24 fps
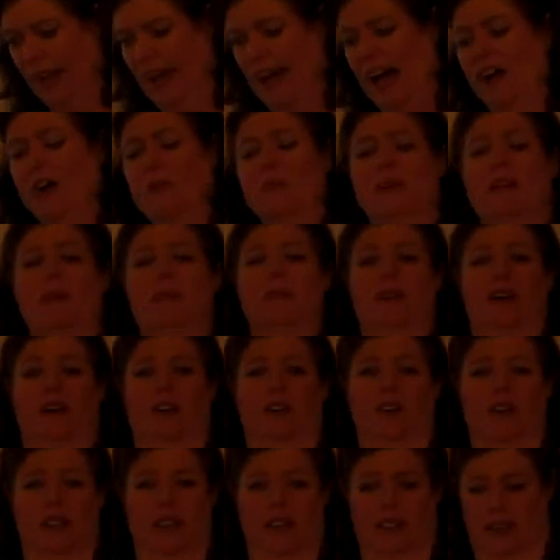How to be a
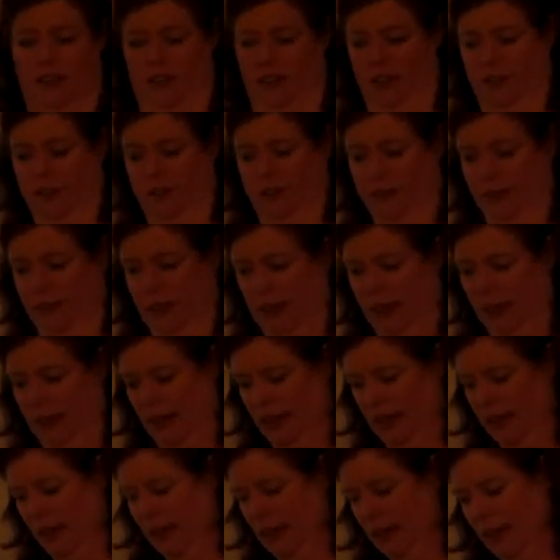better listener.
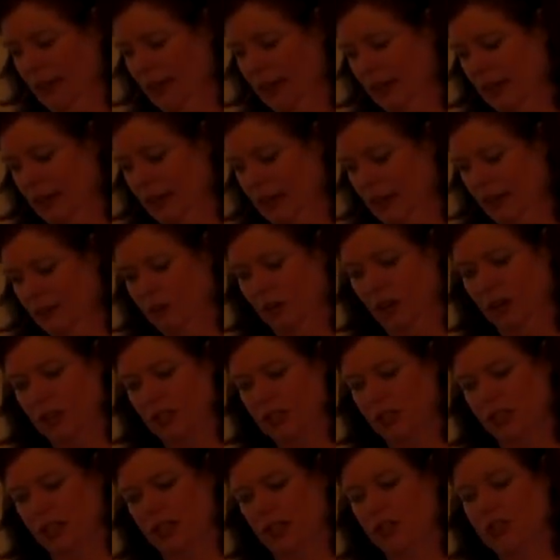
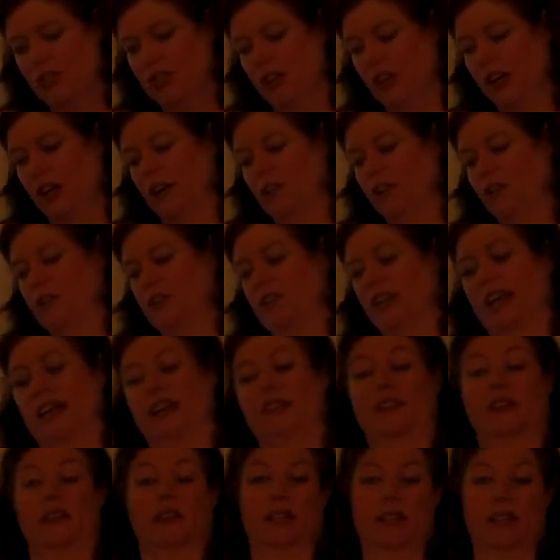Firstly, you should
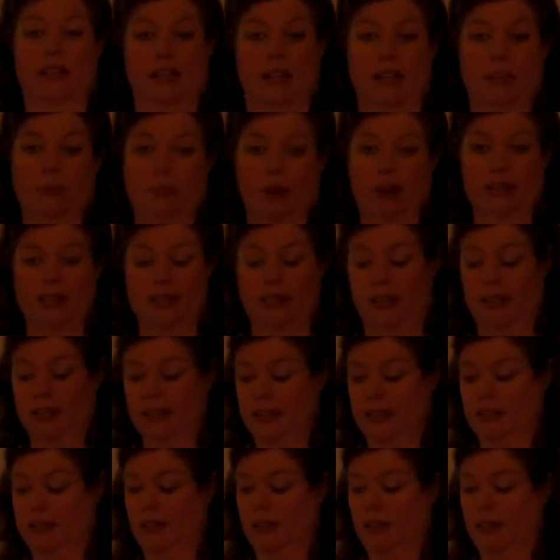understand the listening
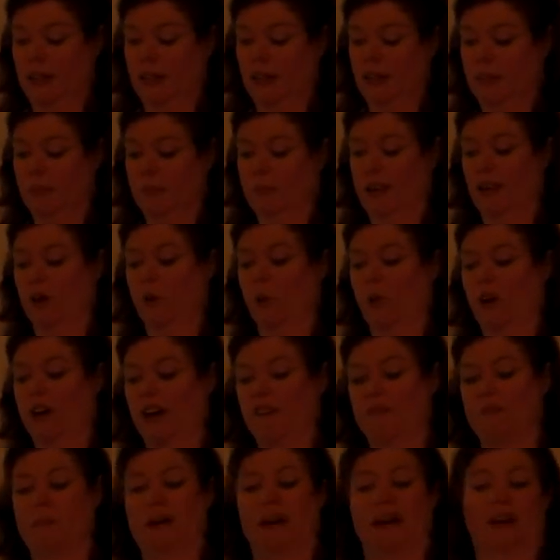process, be
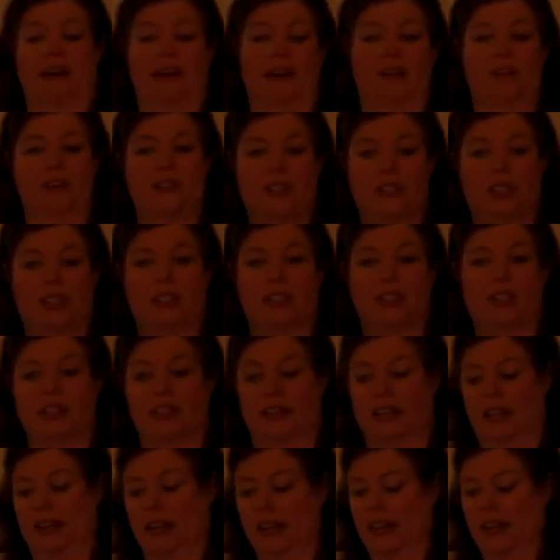aware of barriers to
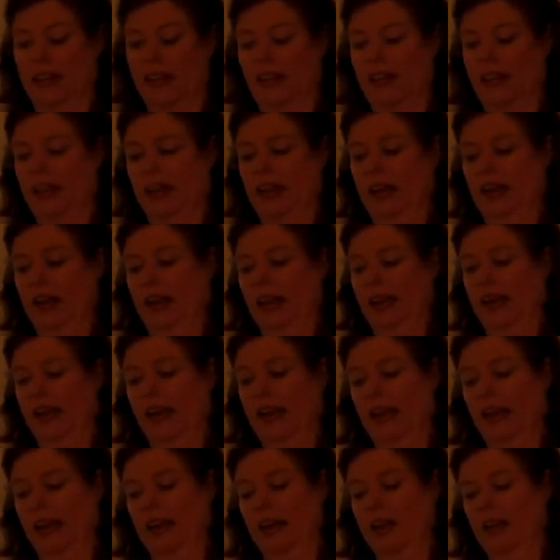listening,
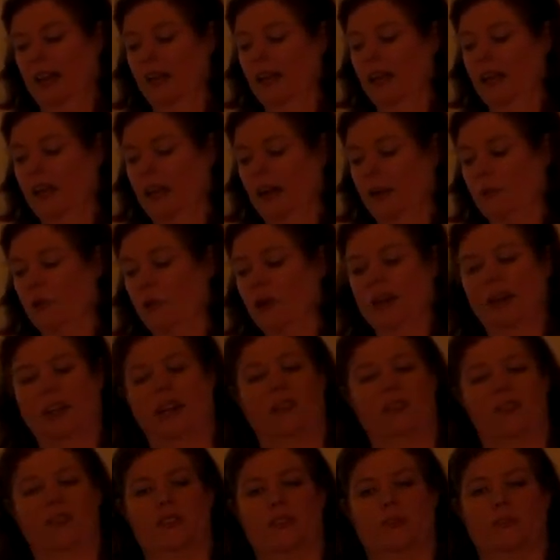and I'm going to
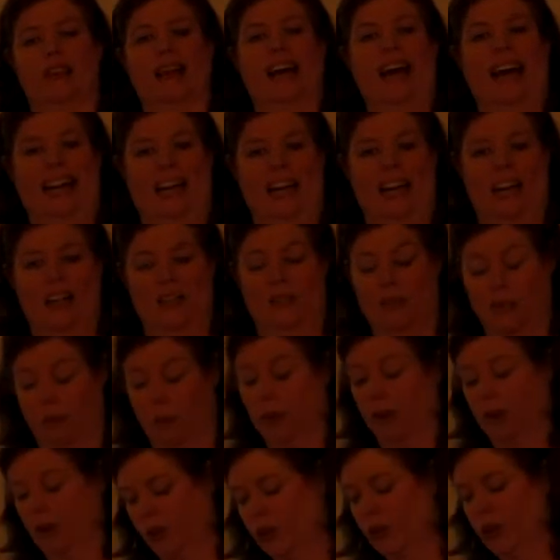give you some guidelines
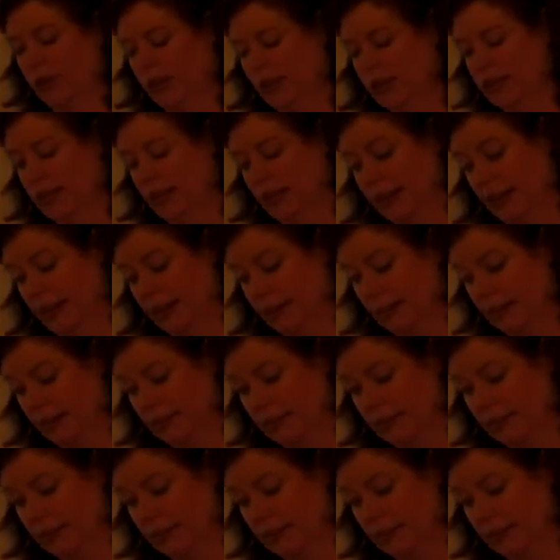for good listening.